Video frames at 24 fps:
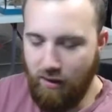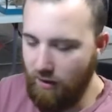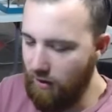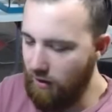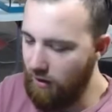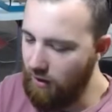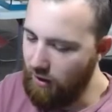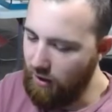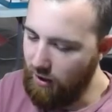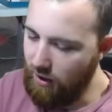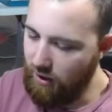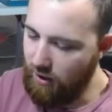
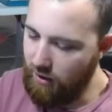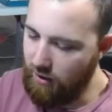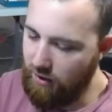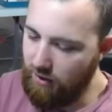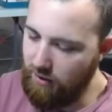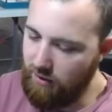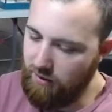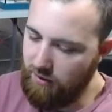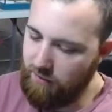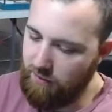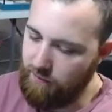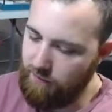
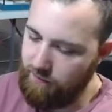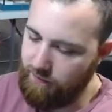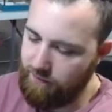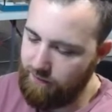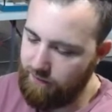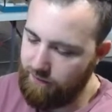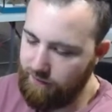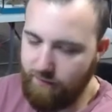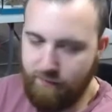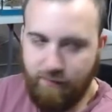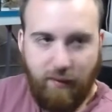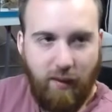
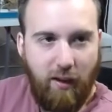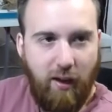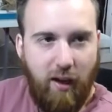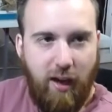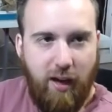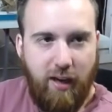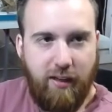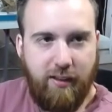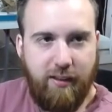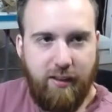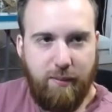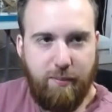Um,
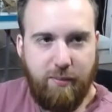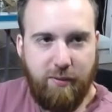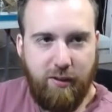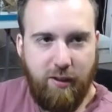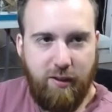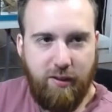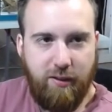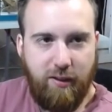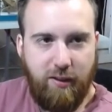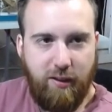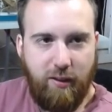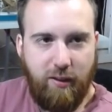any tips
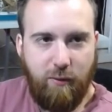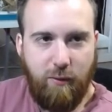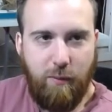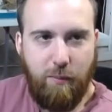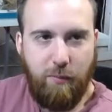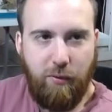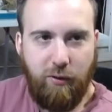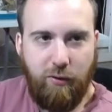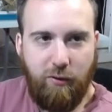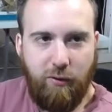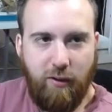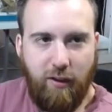on dealing with
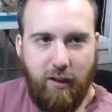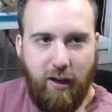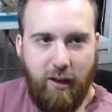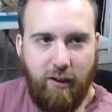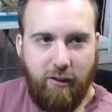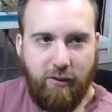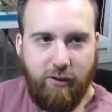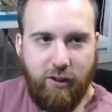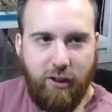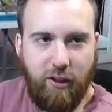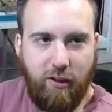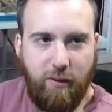blue green
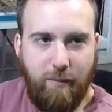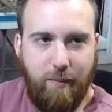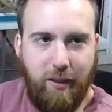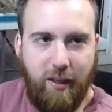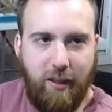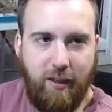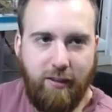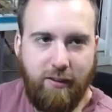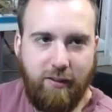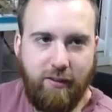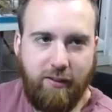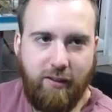algae? Are you
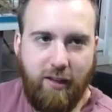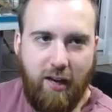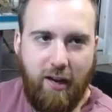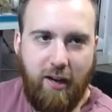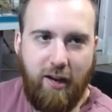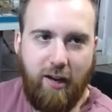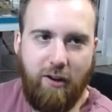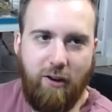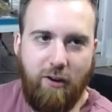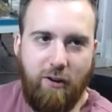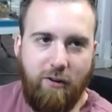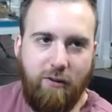meaning
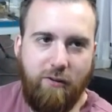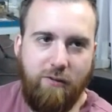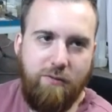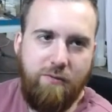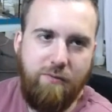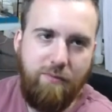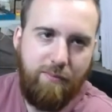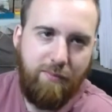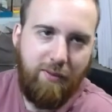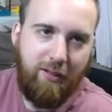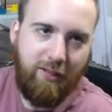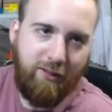
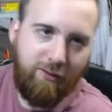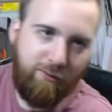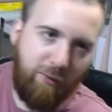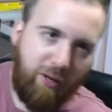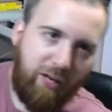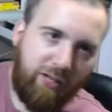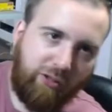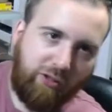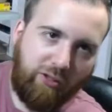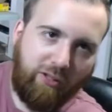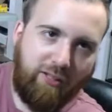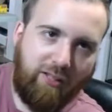cyano? Because we're
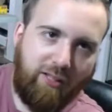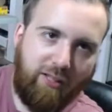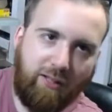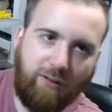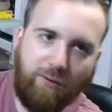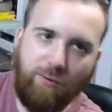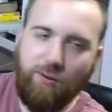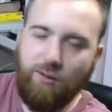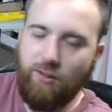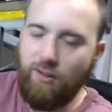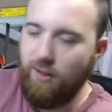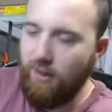actually
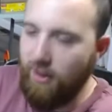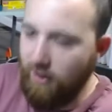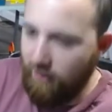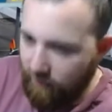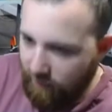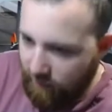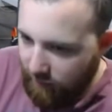dealing with it now.